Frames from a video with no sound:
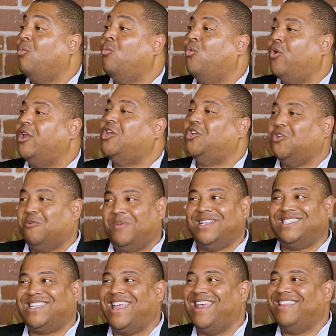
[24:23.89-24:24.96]
Would you be
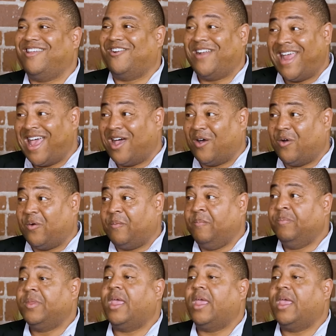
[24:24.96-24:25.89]
staying there now?